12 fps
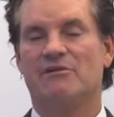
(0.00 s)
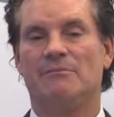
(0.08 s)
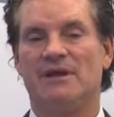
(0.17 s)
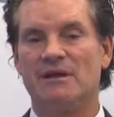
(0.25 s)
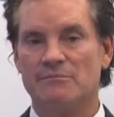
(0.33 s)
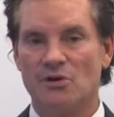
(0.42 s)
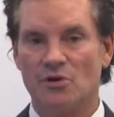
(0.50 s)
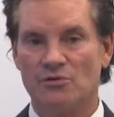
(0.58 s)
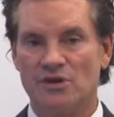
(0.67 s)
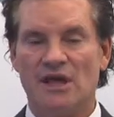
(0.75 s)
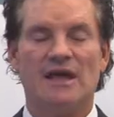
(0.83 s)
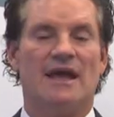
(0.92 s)
from
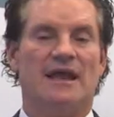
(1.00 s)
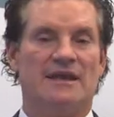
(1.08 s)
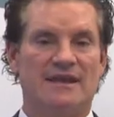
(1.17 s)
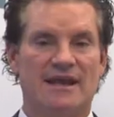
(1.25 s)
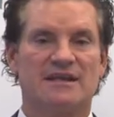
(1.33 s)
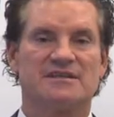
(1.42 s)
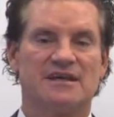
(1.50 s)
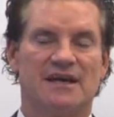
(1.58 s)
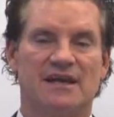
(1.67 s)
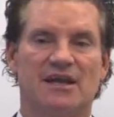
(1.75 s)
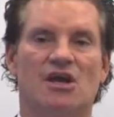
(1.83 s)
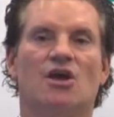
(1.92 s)
InMode and
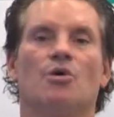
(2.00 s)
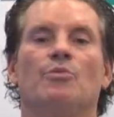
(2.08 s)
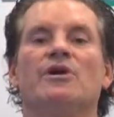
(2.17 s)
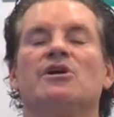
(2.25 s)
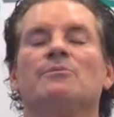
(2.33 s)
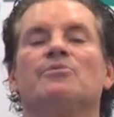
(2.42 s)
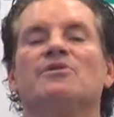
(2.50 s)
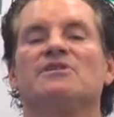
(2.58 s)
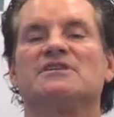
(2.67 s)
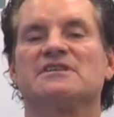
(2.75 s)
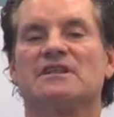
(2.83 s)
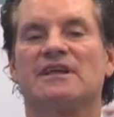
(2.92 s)
NeckTight, we can put
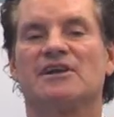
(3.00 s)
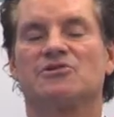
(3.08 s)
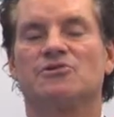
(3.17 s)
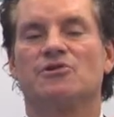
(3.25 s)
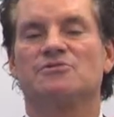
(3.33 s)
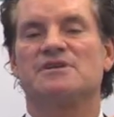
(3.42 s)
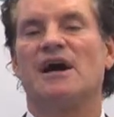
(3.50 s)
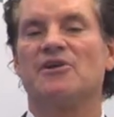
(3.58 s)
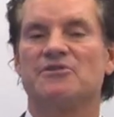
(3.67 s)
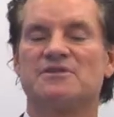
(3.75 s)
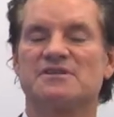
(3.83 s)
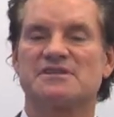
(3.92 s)
these electrodes
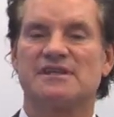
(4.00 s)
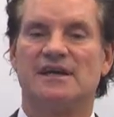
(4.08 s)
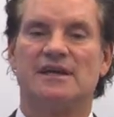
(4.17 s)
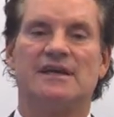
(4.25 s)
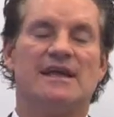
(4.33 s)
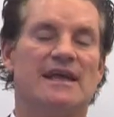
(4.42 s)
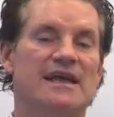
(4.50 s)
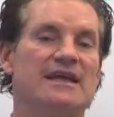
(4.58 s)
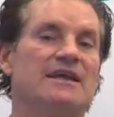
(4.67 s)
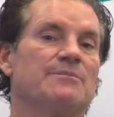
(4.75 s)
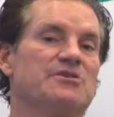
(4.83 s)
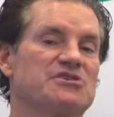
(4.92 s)
under the skin, heat
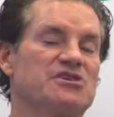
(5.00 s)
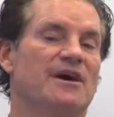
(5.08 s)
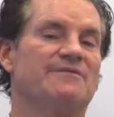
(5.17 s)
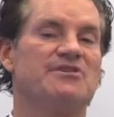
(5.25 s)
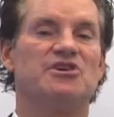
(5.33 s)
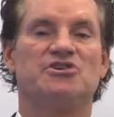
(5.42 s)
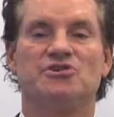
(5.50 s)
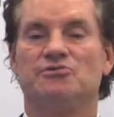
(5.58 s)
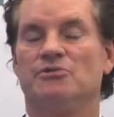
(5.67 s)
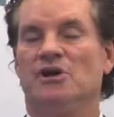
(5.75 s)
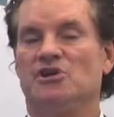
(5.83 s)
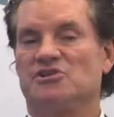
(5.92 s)
up the soft
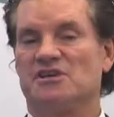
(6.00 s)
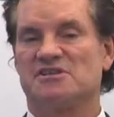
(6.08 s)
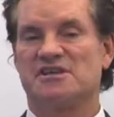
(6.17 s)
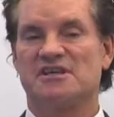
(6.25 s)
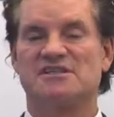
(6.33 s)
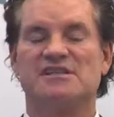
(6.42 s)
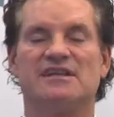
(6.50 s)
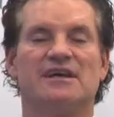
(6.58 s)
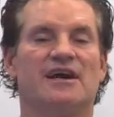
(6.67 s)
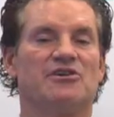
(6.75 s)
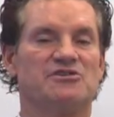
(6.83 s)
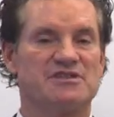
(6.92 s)
tissue to
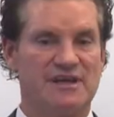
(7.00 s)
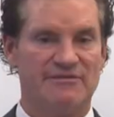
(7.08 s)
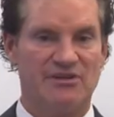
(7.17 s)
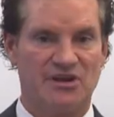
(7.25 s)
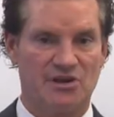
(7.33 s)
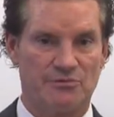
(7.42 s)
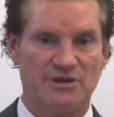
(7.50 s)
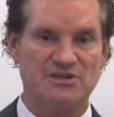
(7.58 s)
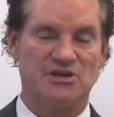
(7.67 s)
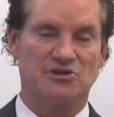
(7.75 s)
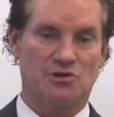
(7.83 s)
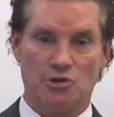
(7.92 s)
69 or 70 degrees
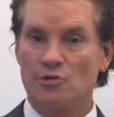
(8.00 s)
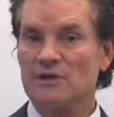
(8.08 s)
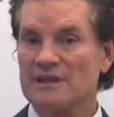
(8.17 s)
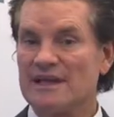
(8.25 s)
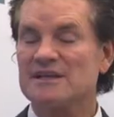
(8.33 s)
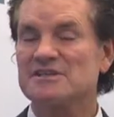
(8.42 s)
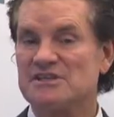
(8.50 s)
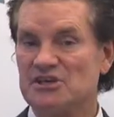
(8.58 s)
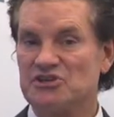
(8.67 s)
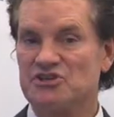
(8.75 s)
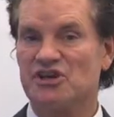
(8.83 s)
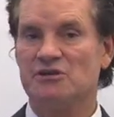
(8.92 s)
under local
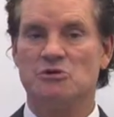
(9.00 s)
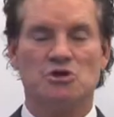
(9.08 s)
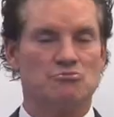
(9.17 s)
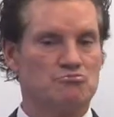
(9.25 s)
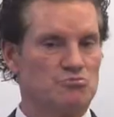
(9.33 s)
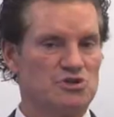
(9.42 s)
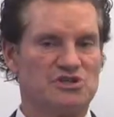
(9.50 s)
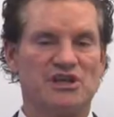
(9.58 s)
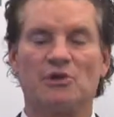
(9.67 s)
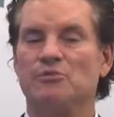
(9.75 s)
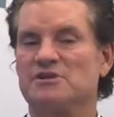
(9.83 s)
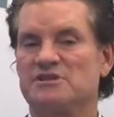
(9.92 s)
anesthesia, just
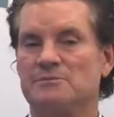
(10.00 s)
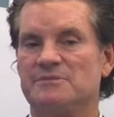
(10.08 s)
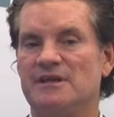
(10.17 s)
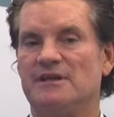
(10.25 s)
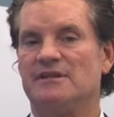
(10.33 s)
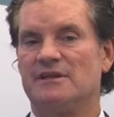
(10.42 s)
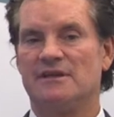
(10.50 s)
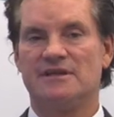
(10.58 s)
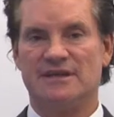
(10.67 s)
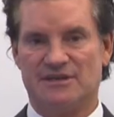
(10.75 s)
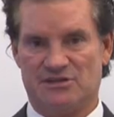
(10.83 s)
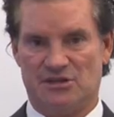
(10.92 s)
like wisdom teeth in a
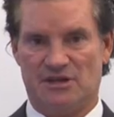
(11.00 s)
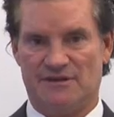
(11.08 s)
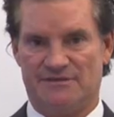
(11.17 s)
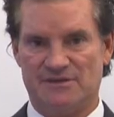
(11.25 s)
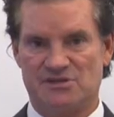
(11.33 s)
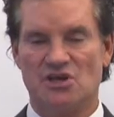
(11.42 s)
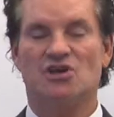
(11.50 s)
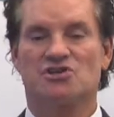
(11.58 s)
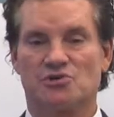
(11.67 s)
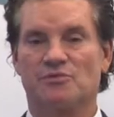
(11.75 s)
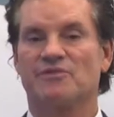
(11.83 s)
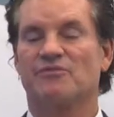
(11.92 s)
dental office,
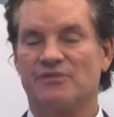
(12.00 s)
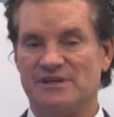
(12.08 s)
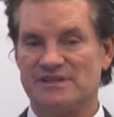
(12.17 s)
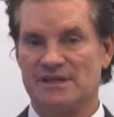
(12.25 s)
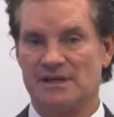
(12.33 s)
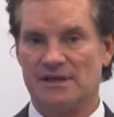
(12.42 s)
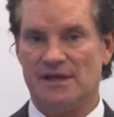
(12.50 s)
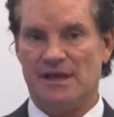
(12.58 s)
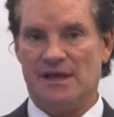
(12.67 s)
so with freezing,